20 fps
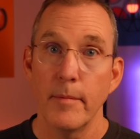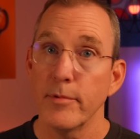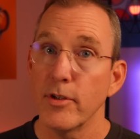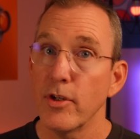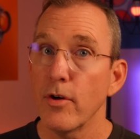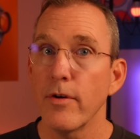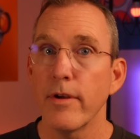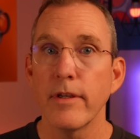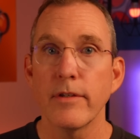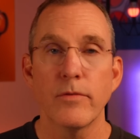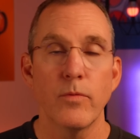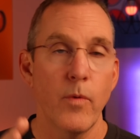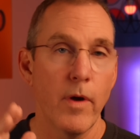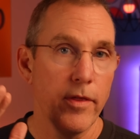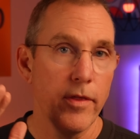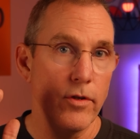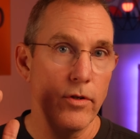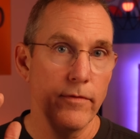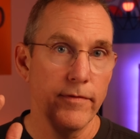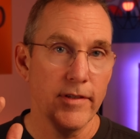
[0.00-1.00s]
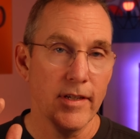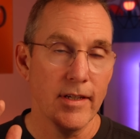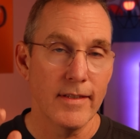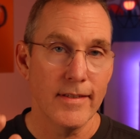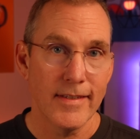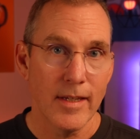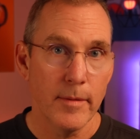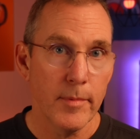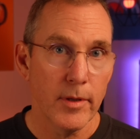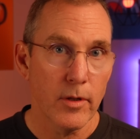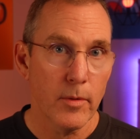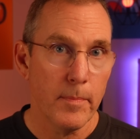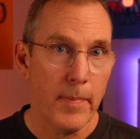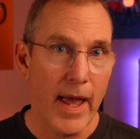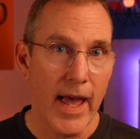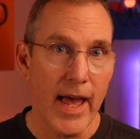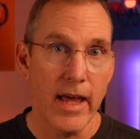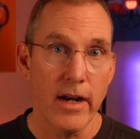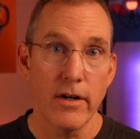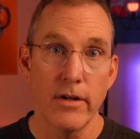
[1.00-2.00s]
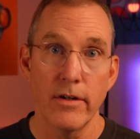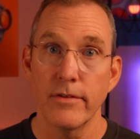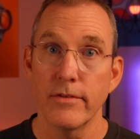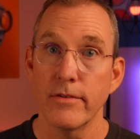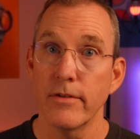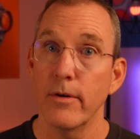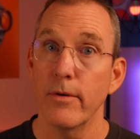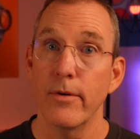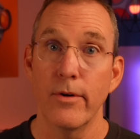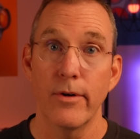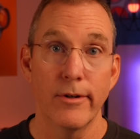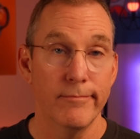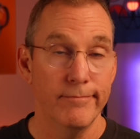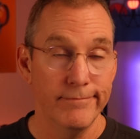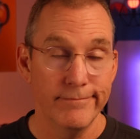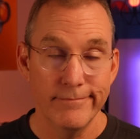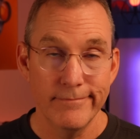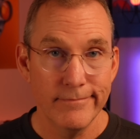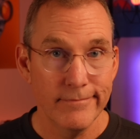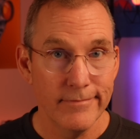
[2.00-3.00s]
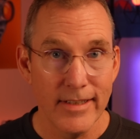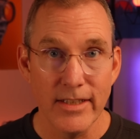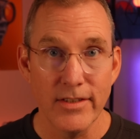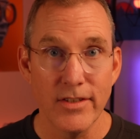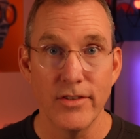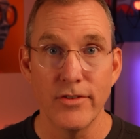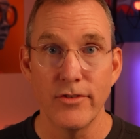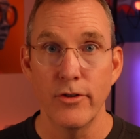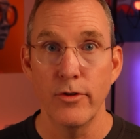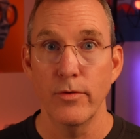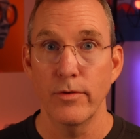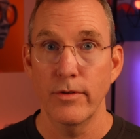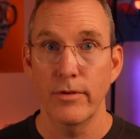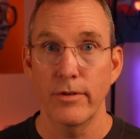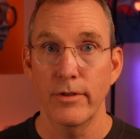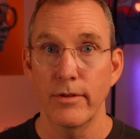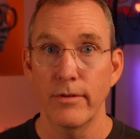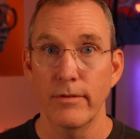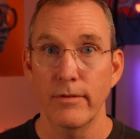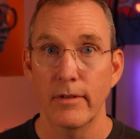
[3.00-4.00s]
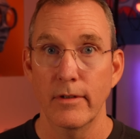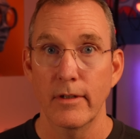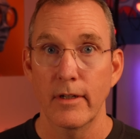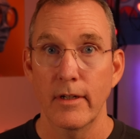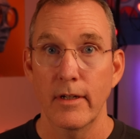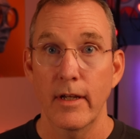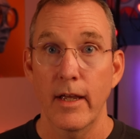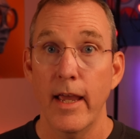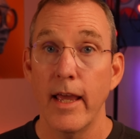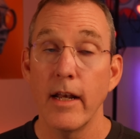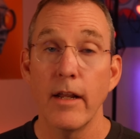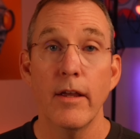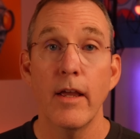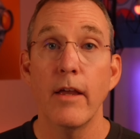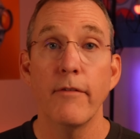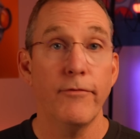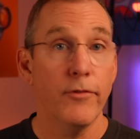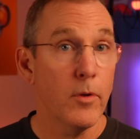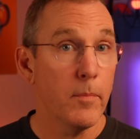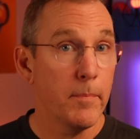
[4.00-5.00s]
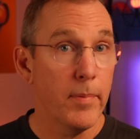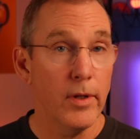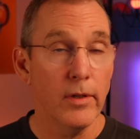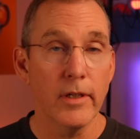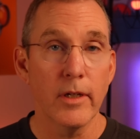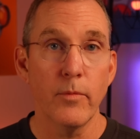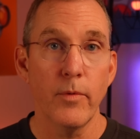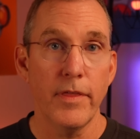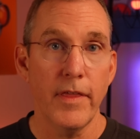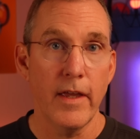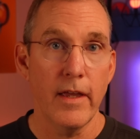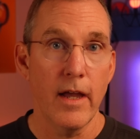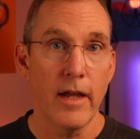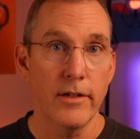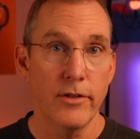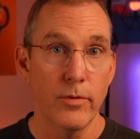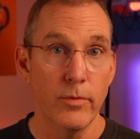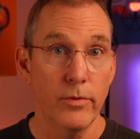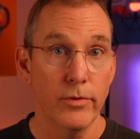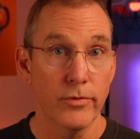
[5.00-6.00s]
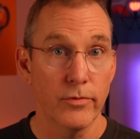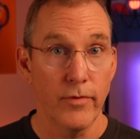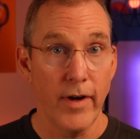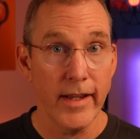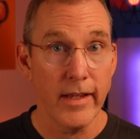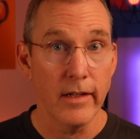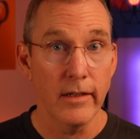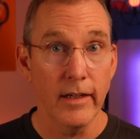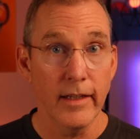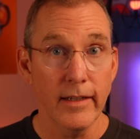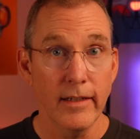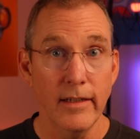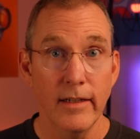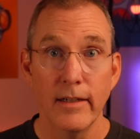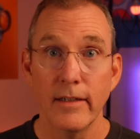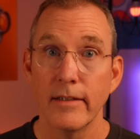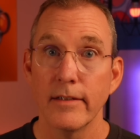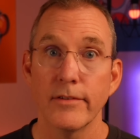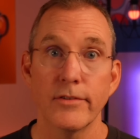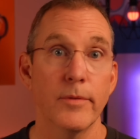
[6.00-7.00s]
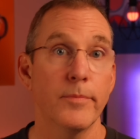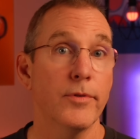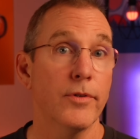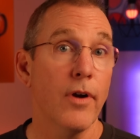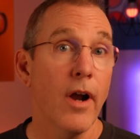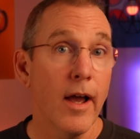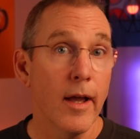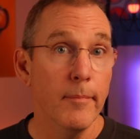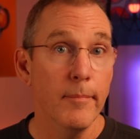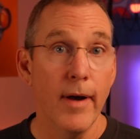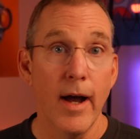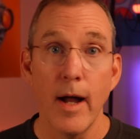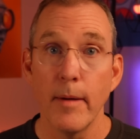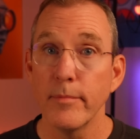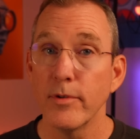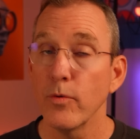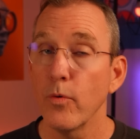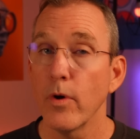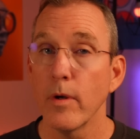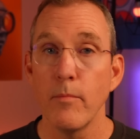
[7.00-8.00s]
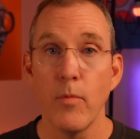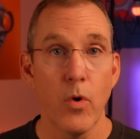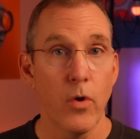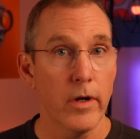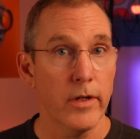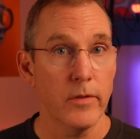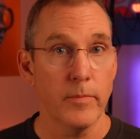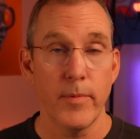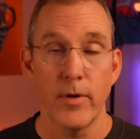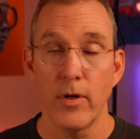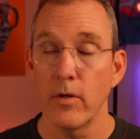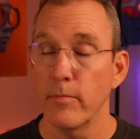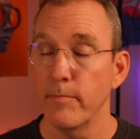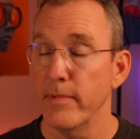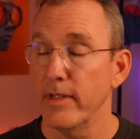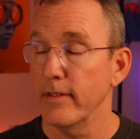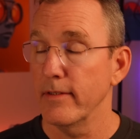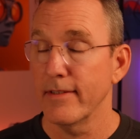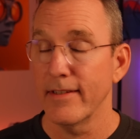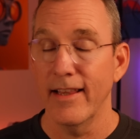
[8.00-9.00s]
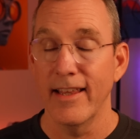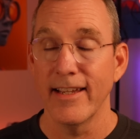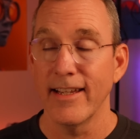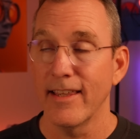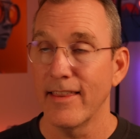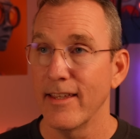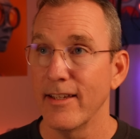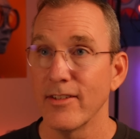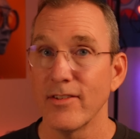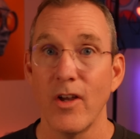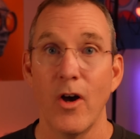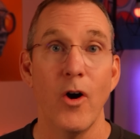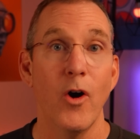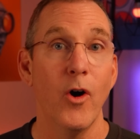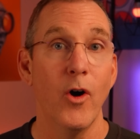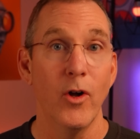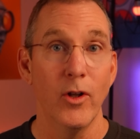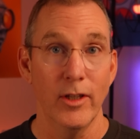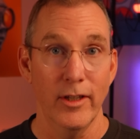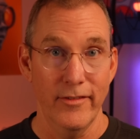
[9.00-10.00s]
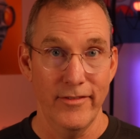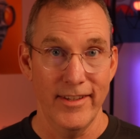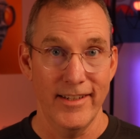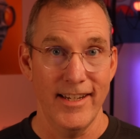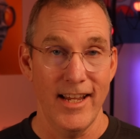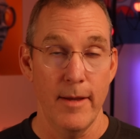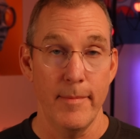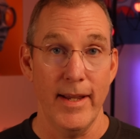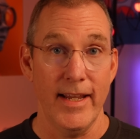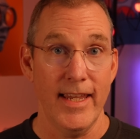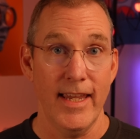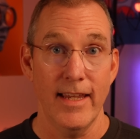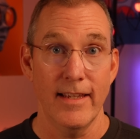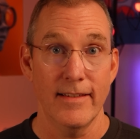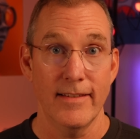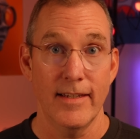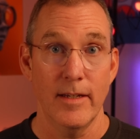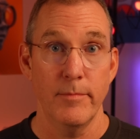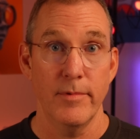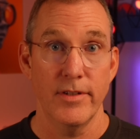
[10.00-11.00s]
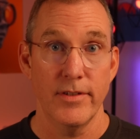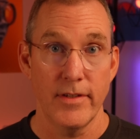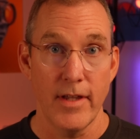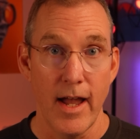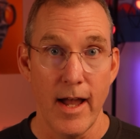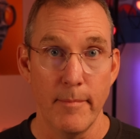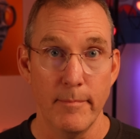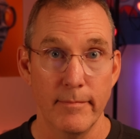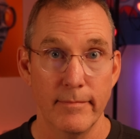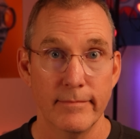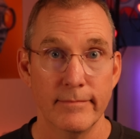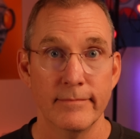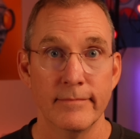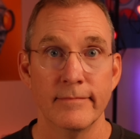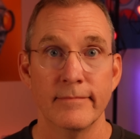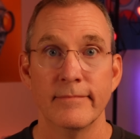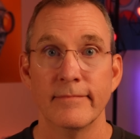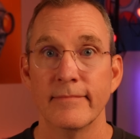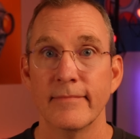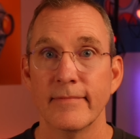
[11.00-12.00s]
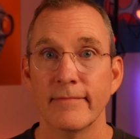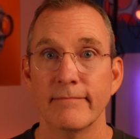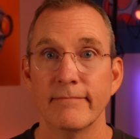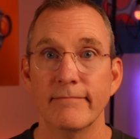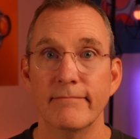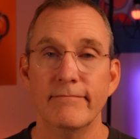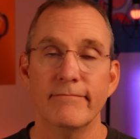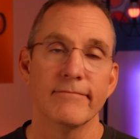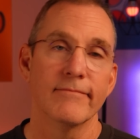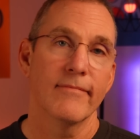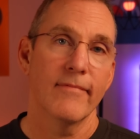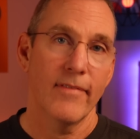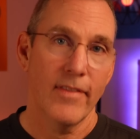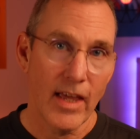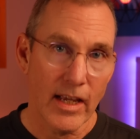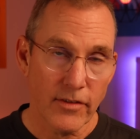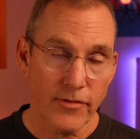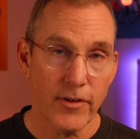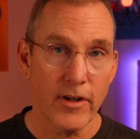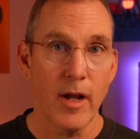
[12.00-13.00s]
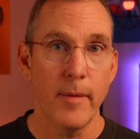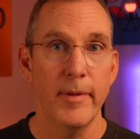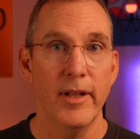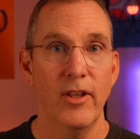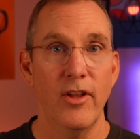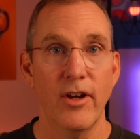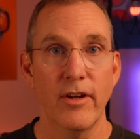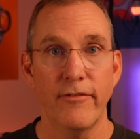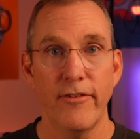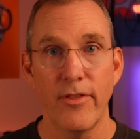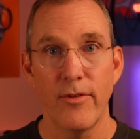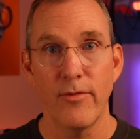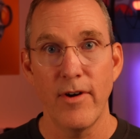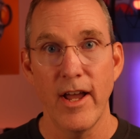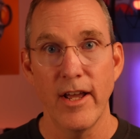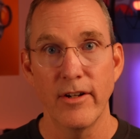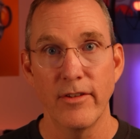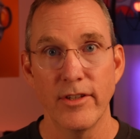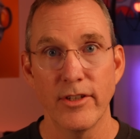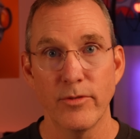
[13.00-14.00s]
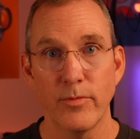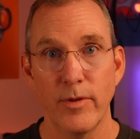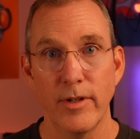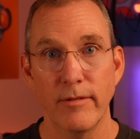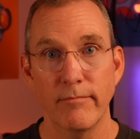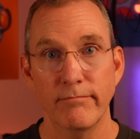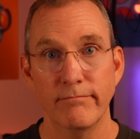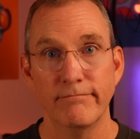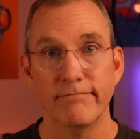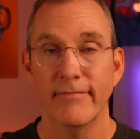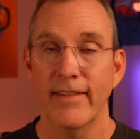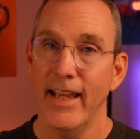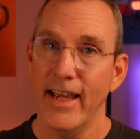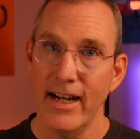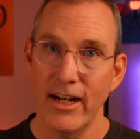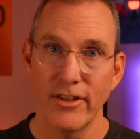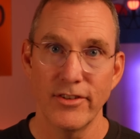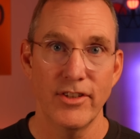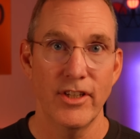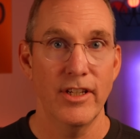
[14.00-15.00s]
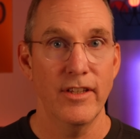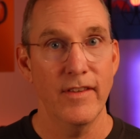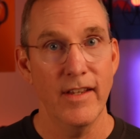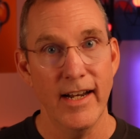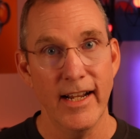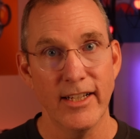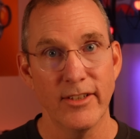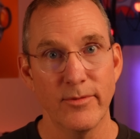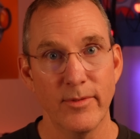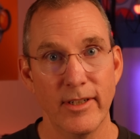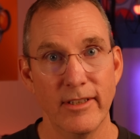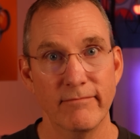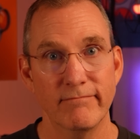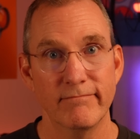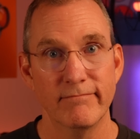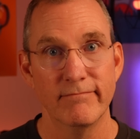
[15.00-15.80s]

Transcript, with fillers: I'm curious whether you've seen similar patterns or this is new to you. And if you're building with AI tools regularly, subscribe. I'm doing more experiments like this all of the time. I can't seem to stop. Thanks for coming along for the ride on this one, and I'll see you in the next one.